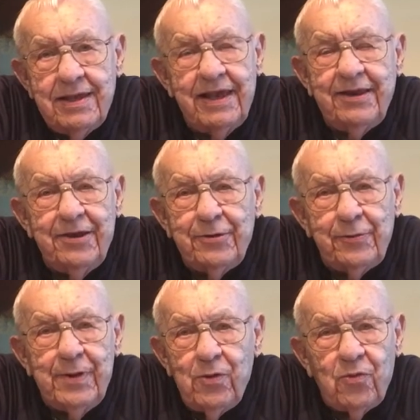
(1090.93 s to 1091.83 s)
And here
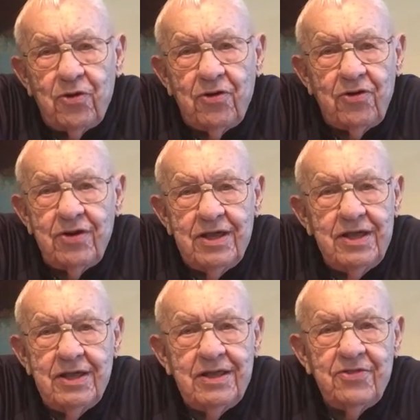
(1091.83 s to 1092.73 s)
we were,
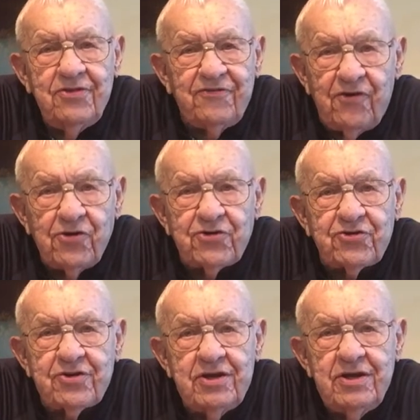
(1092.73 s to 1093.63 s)
the
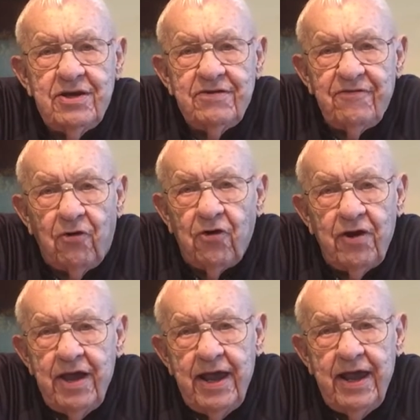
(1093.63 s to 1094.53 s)
first
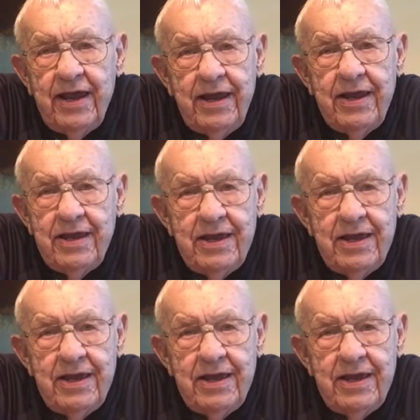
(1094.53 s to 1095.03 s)
4A